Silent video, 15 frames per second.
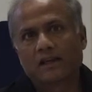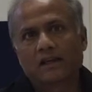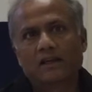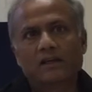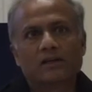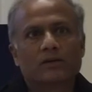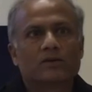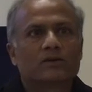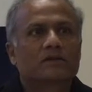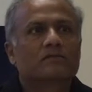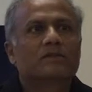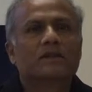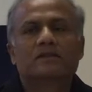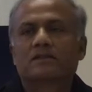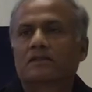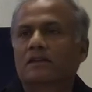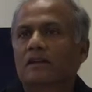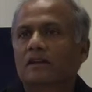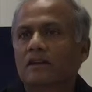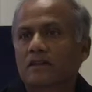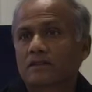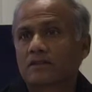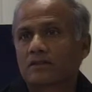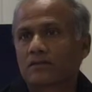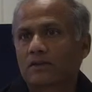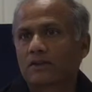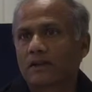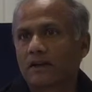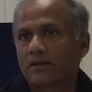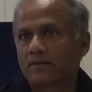Eros means lust for
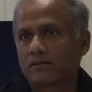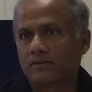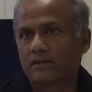life.